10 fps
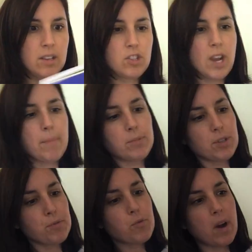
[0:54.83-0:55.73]

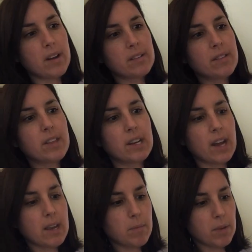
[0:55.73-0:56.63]
Chapter 1, the
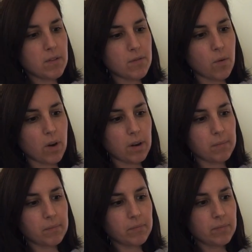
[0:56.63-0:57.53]
night before.
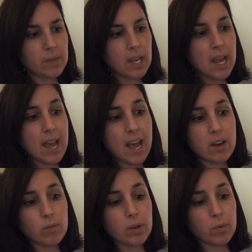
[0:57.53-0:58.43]

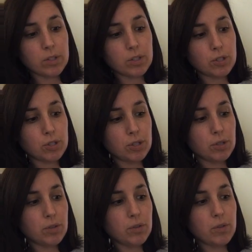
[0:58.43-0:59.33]
Henry was
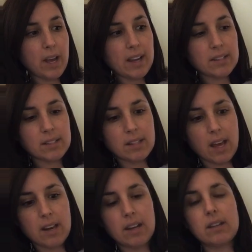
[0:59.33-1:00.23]
too
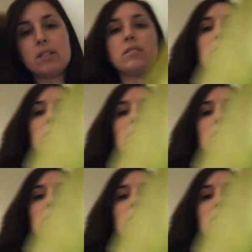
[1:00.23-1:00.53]
excited